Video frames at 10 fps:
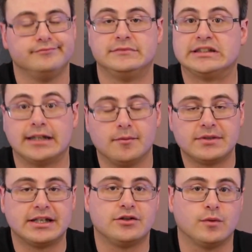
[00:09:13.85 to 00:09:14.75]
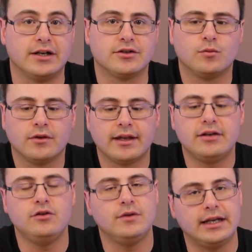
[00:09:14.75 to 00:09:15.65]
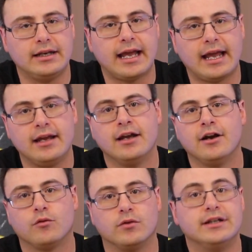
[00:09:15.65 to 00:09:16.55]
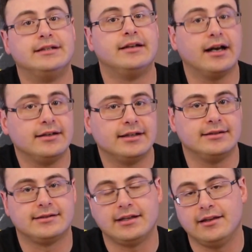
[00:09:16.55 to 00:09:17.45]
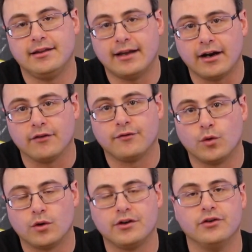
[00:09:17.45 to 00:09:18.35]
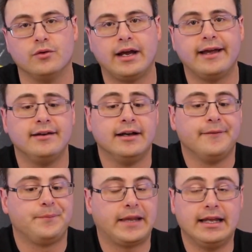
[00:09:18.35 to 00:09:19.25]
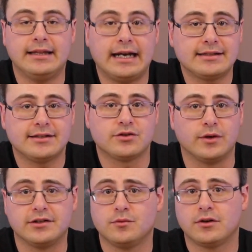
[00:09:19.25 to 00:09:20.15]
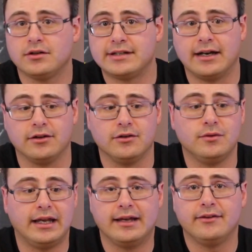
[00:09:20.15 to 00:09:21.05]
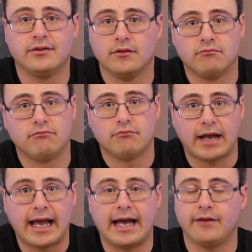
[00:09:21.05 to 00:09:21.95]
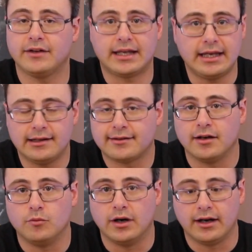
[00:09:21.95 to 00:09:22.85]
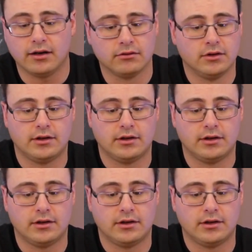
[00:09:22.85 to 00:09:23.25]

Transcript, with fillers: some situation, well, then you need a redundancy there for you. And in that situation, what I'll tell you is have a key somewhere